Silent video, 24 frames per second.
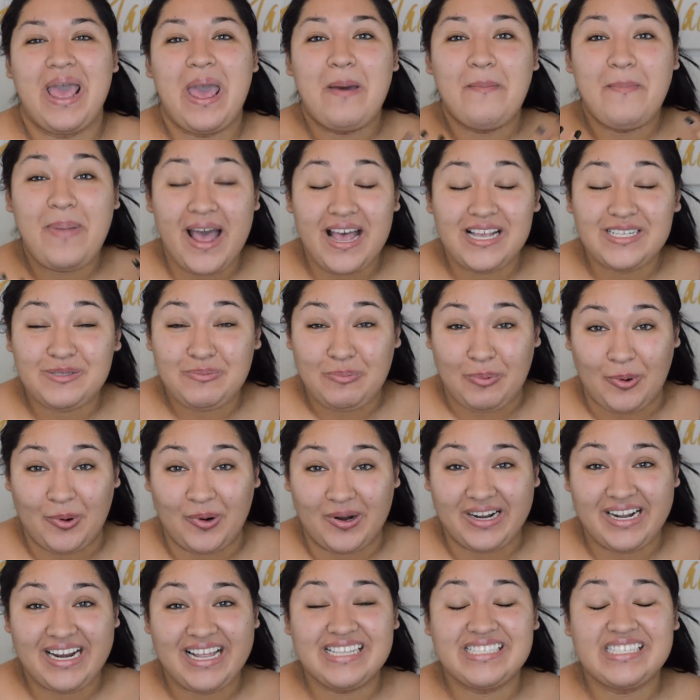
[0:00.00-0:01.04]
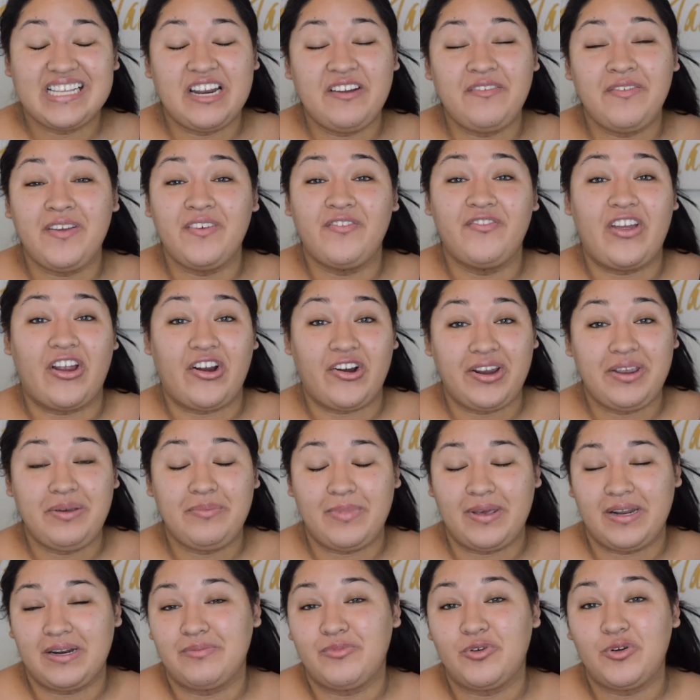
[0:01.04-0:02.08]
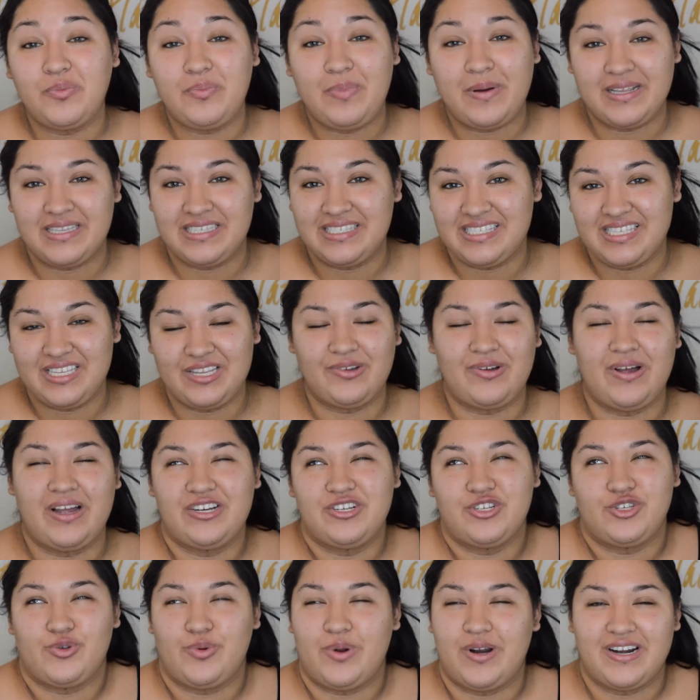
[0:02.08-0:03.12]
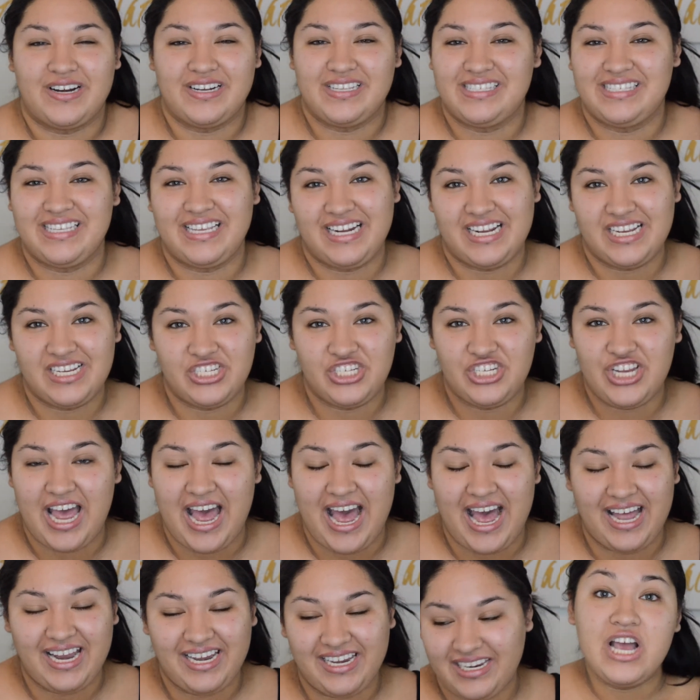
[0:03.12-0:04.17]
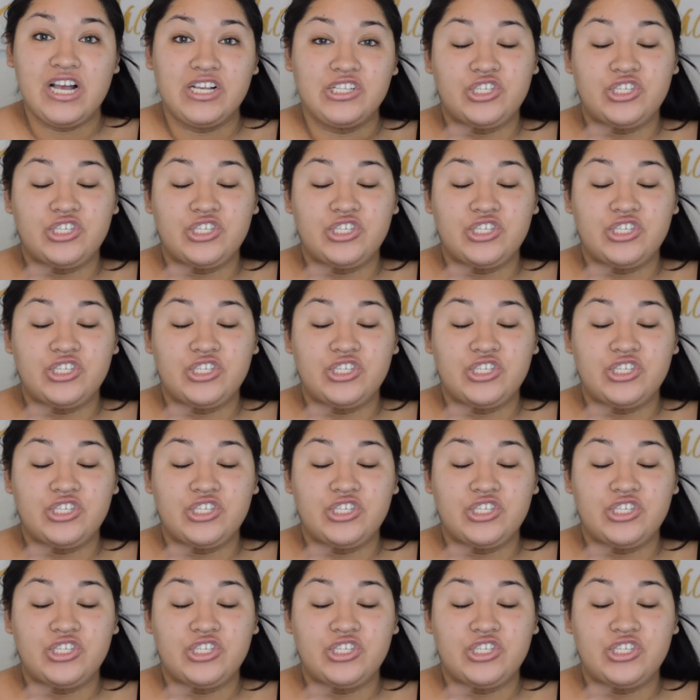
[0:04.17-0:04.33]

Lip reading: passport. It's gonna be very minimal, but still I just wanted to sit and chat.